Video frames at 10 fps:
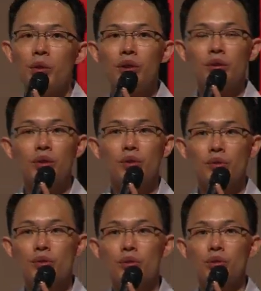I want to go
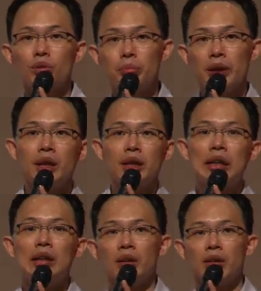to school B.
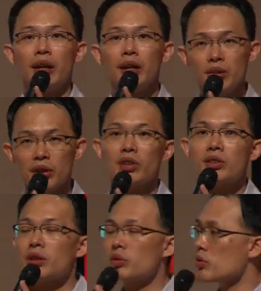Okay, you have to
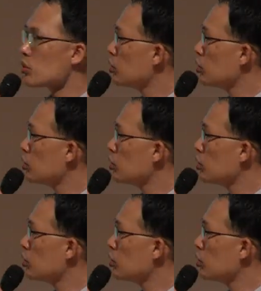stick with